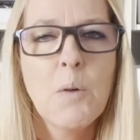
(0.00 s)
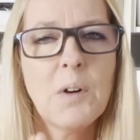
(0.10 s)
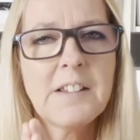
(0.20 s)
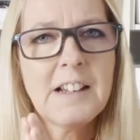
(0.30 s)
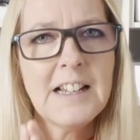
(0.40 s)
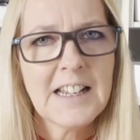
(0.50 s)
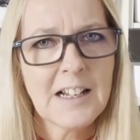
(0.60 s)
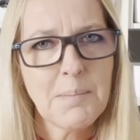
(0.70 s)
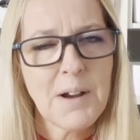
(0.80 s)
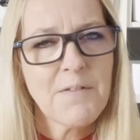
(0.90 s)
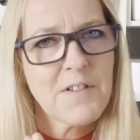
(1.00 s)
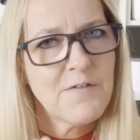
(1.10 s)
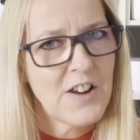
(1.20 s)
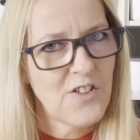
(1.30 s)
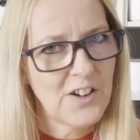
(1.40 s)
Well, it's a little bit of
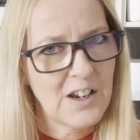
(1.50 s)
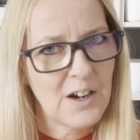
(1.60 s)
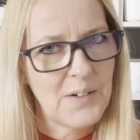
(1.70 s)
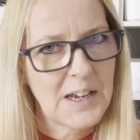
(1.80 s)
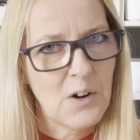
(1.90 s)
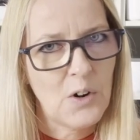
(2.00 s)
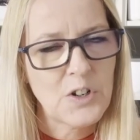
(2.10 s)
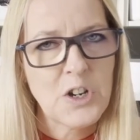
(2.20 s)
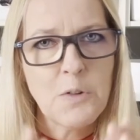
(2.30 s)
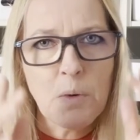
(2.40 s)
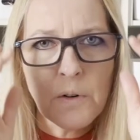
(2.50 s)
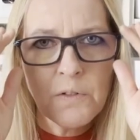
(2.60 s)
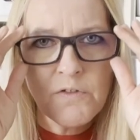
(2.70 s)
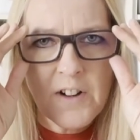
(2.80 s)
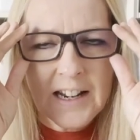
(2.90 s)
revision going on. You will
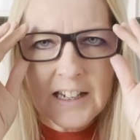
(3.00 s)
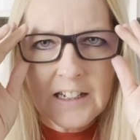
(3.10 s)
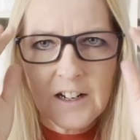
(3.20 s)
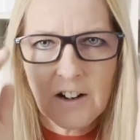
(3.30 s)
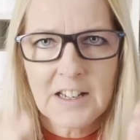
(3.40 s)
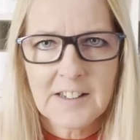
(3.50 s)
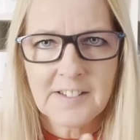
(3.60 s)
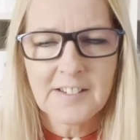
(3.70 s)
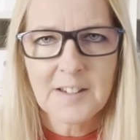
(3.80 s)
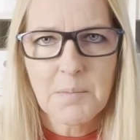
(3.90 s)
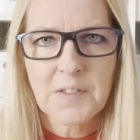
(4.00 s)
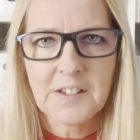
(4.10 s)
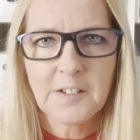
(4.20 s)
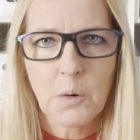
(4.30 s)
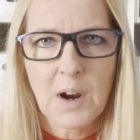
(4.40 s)
recognise some of the
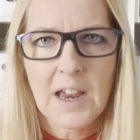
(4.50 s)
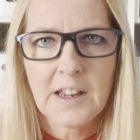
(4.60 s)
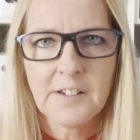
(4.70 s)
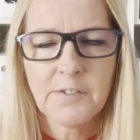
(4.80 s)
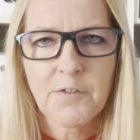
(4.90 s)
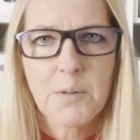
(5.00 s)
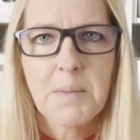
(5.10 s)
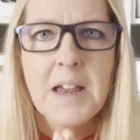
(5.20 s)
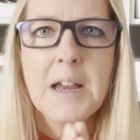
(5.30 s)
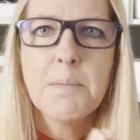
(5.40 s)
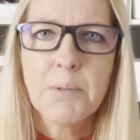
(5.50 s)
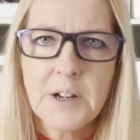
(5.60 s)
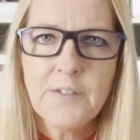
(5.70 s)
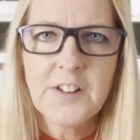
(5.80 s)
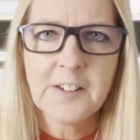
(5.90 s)
squares from
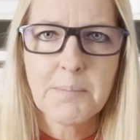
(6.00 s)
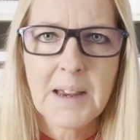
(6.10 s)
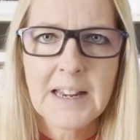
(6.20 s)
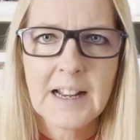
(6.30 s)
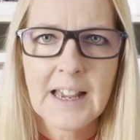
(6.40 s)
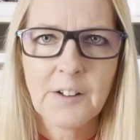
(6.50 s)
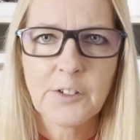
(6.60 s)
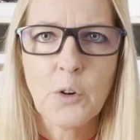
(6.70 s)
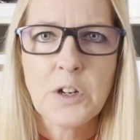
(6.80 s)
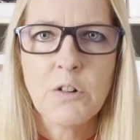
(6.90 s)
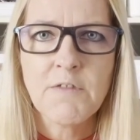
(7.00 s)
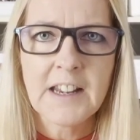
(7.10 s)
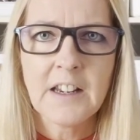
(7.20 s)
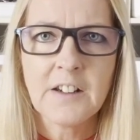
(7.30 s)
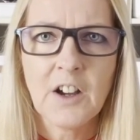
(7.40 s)
previous mail-outs, or you'll
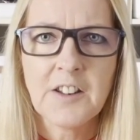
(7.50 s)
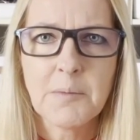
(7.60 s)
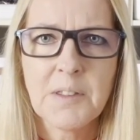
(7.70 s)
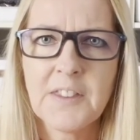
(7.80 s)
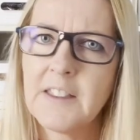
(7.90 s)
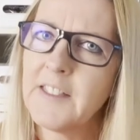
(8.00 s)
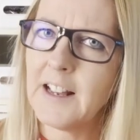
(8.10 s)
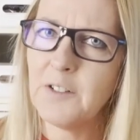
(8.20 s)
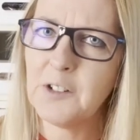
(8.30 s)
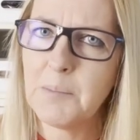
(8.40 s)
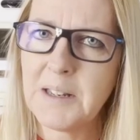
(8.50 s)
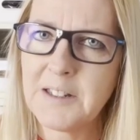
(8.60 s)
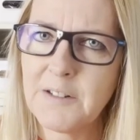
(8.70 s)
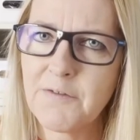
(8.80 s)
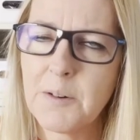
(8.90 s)
recognise them and think that looks a
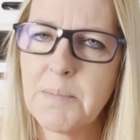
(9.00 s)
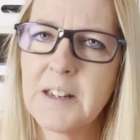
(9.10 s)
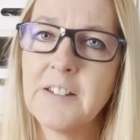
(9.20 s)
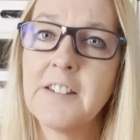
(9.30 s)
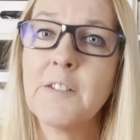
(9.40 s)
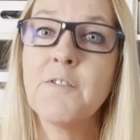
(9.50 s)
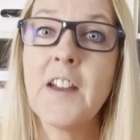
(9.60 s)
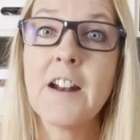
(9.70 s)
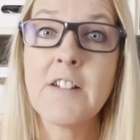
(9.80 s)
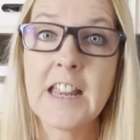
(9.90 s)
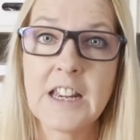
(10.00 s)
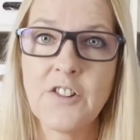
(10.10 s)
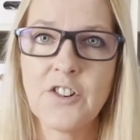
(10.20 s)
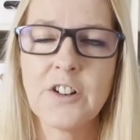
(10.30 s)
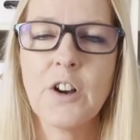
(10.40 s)
bit different because it's a
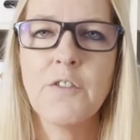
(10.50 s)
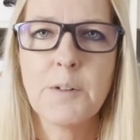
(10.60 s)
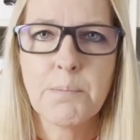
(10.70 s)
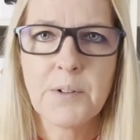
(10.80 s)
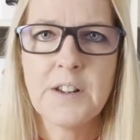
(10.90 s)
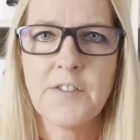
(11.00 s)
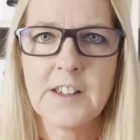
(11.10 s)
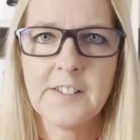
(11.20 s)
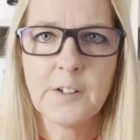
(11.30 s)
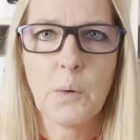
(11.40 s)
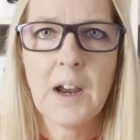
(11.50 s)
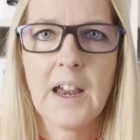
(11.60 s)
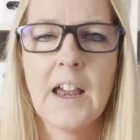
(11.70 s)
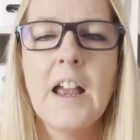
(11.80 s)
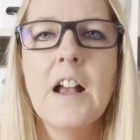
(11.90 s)
variation of a previous
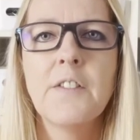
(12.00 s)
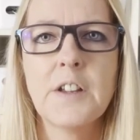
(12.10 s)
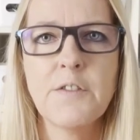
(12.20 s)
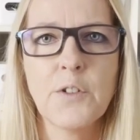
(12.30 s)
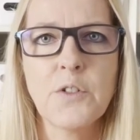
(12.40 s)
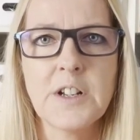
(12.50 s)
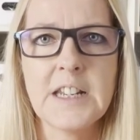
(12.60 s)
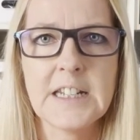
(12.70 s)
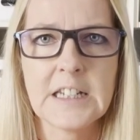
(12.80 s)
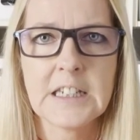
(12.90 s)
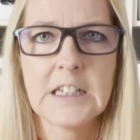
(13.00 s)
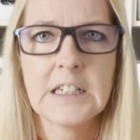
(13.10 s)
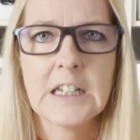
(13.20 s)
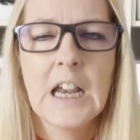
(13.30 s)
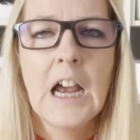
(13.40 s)
square that you've already
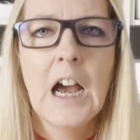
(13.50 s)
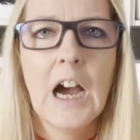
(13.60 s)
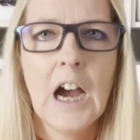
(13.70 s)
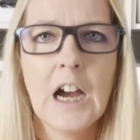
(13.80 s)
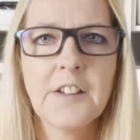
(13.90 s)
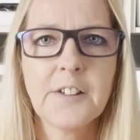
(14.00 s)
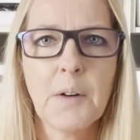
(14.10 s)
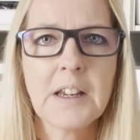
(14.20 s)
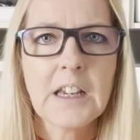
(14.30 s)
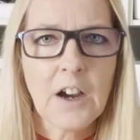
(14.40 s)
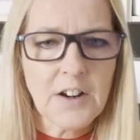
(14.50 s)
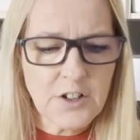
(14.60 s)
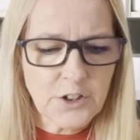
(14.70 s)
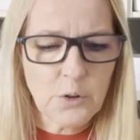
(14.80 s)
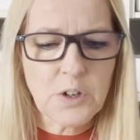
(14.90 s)
knitted. Uh, so I'm going
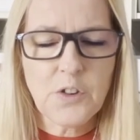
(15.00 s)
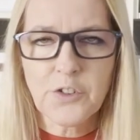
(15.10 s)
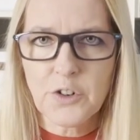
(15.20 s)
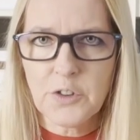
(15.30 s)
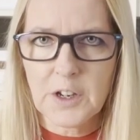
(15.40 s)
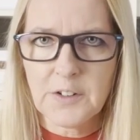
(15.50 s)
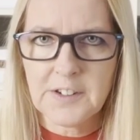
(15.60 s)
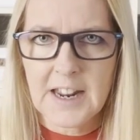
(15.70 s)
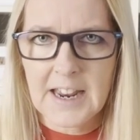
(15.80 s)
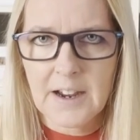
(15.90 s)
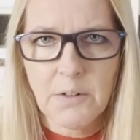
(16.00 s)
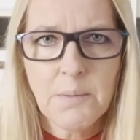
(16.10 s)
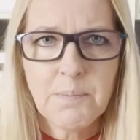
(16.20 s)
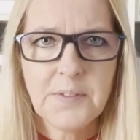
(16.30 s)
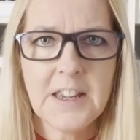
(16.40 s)
to talk you through those now.
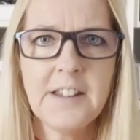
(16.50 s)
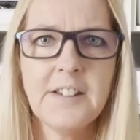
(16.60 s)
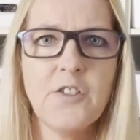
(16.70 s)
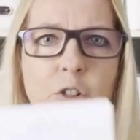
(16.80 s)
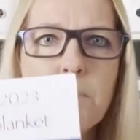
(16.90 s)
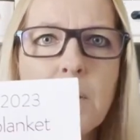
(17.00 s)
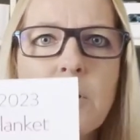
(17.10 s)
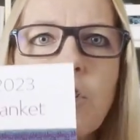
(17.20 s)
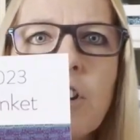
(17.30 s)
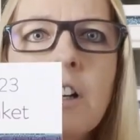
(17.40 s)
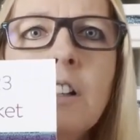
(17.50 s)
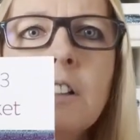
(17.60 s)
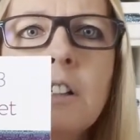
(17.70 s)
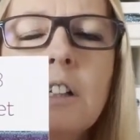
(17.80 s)
This is your brochure.